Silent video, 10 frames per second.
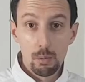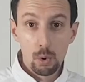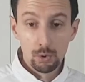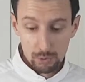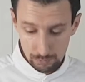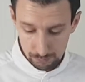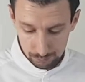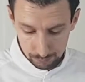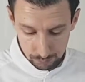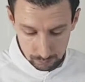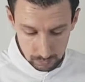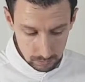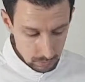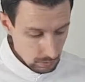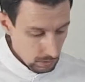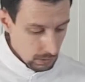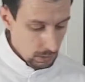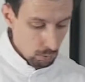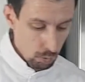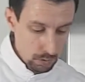mold
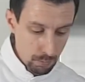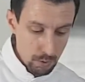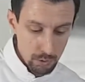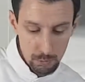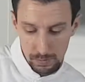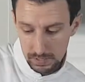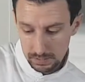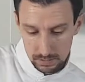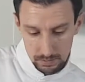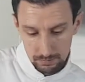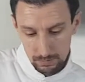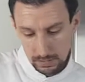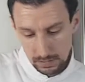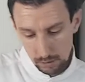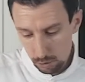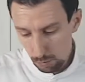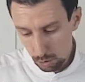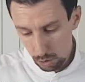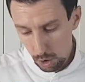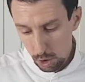and we will pour the mix inside the
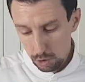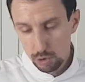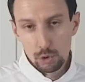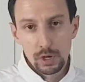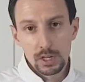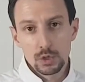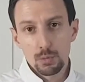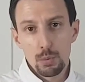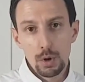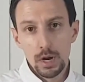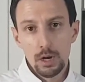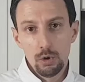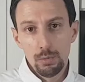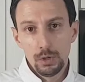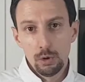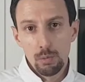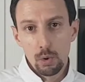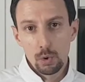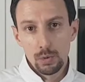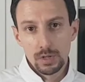mold. So you can spray a little bit the
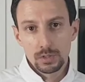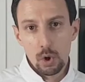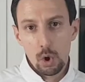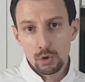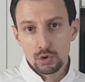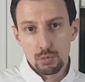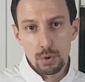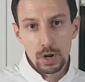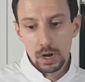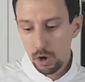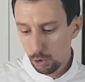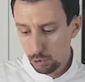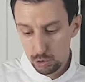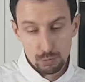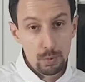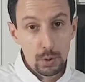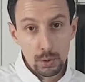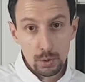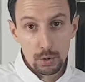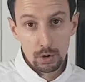mold with oil spray or use
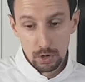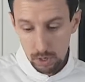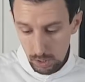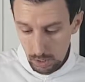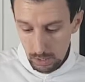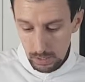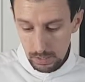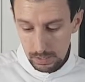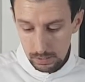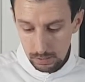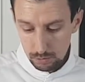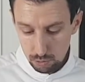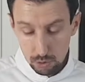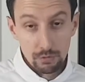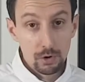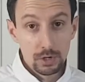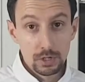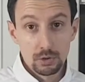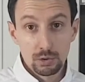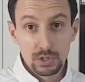butter and to avoid
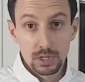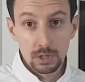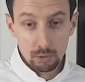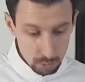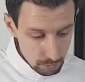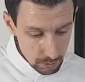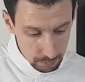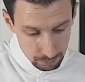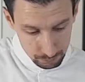it to stick to the bottom.